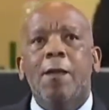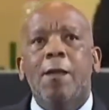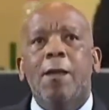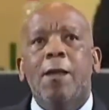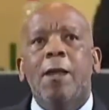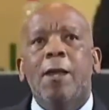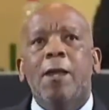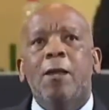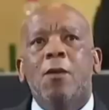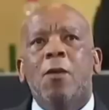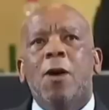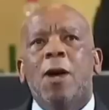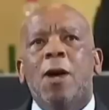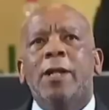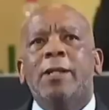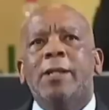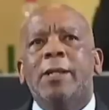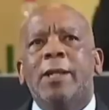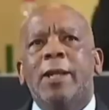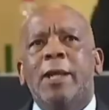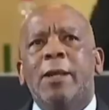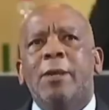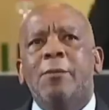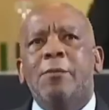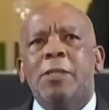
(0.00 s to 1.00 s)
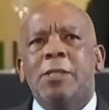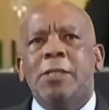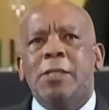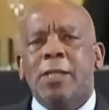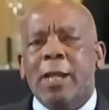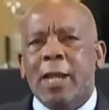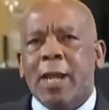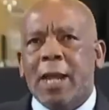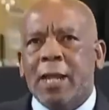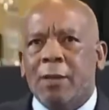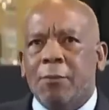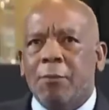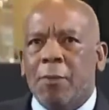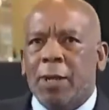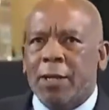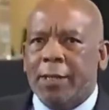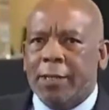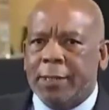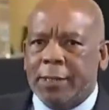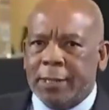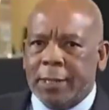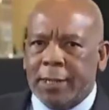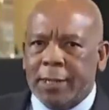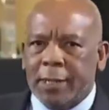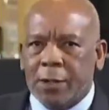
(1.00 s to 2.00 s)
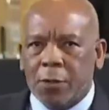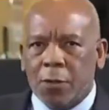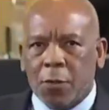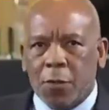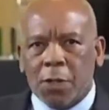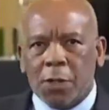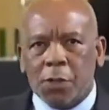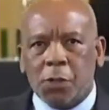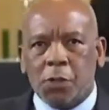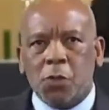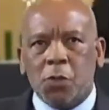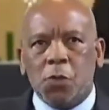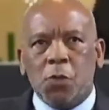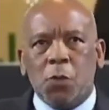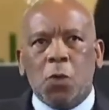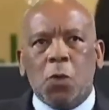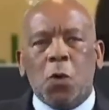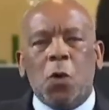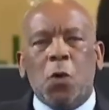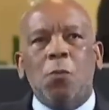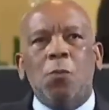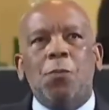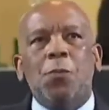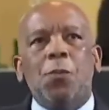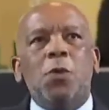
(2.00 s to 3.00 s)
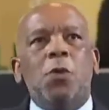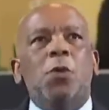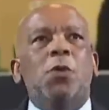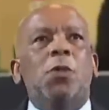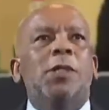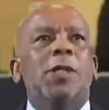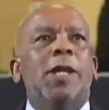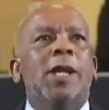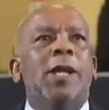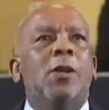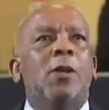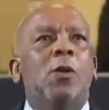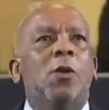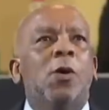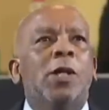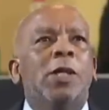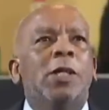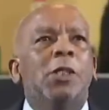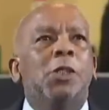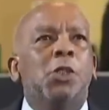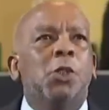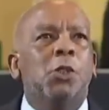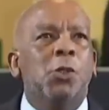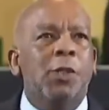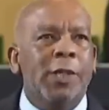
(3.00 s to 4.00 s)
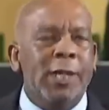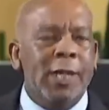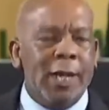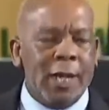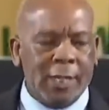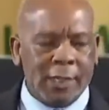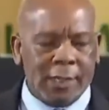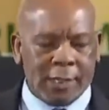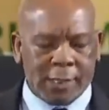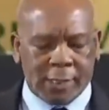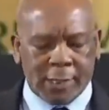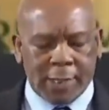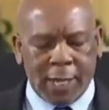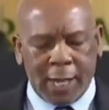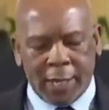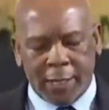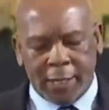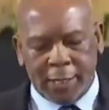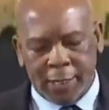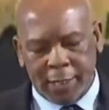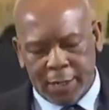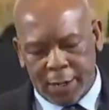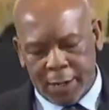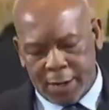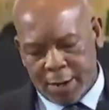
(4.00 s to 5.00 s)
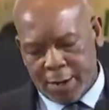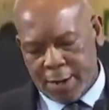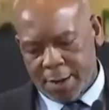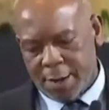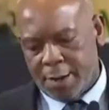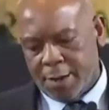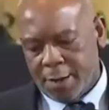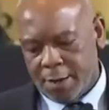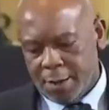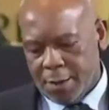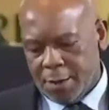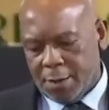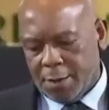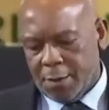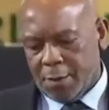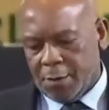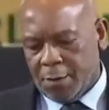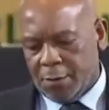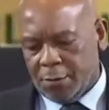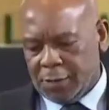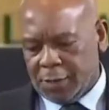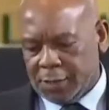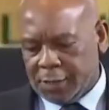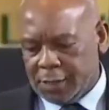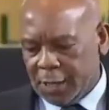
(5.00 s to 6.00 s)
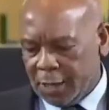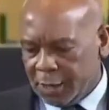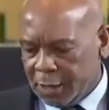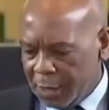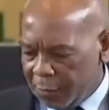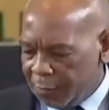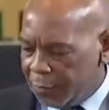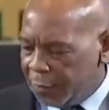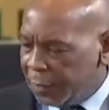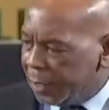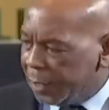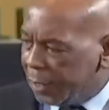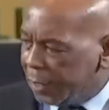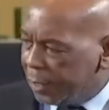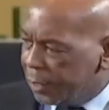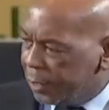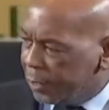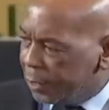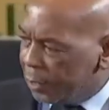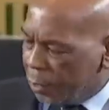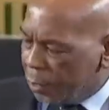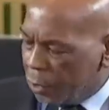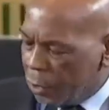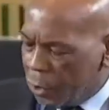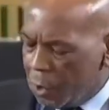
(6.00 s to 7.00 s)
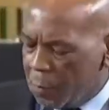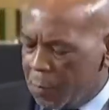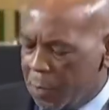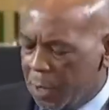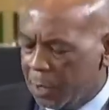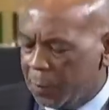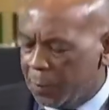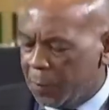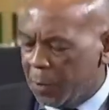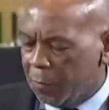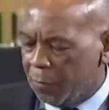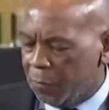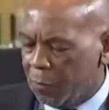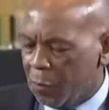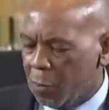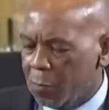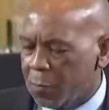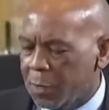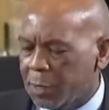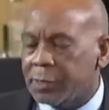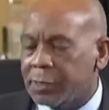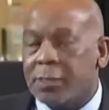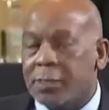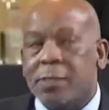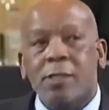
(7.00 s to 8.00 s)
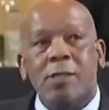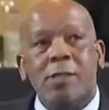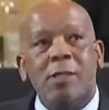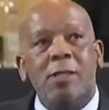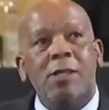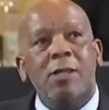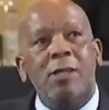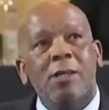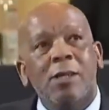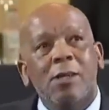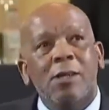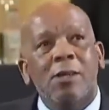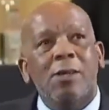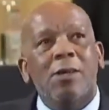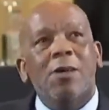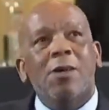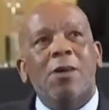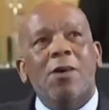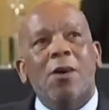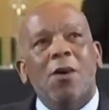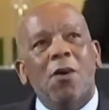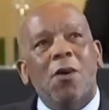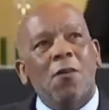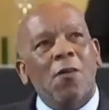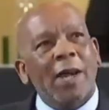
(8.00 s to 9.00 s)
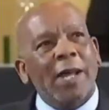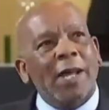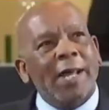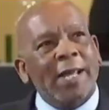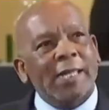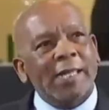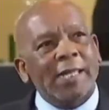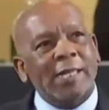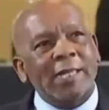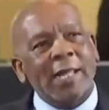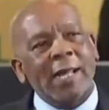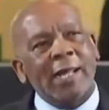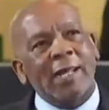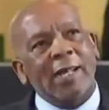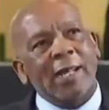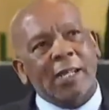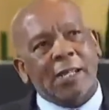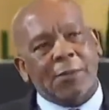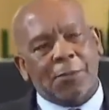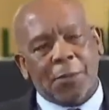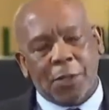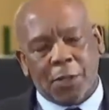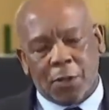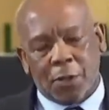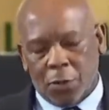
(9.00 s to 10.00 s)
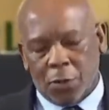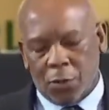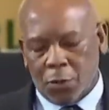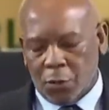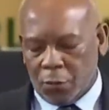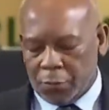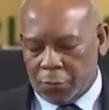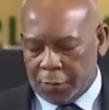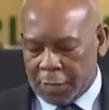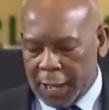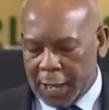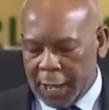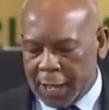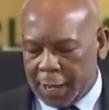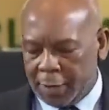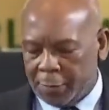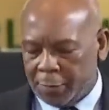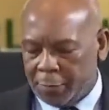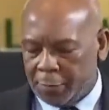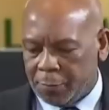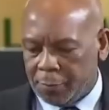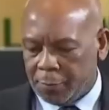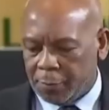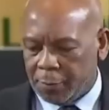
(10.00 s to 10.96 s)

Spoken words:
And what Mr. Landman did was to compute a longitudinal study of the South African economic performance over an extended period of time.